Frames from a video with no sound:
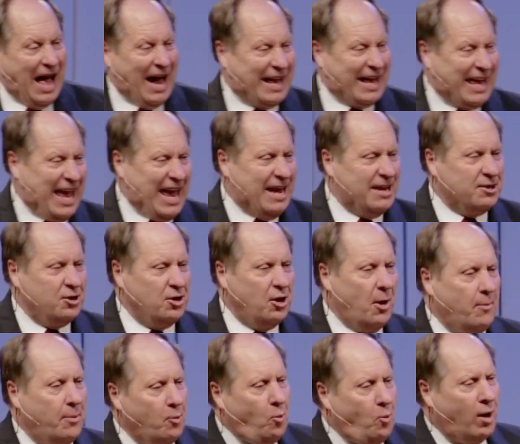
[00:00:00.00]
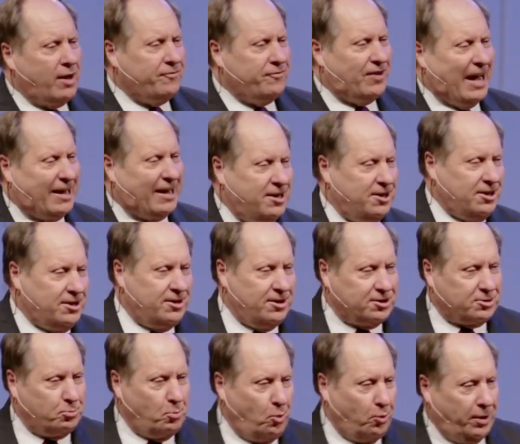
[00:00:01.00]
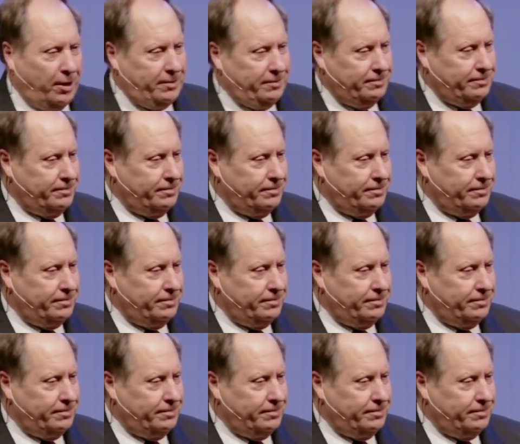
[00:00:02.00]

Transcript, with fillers: I can't do it, but what if I could this morning?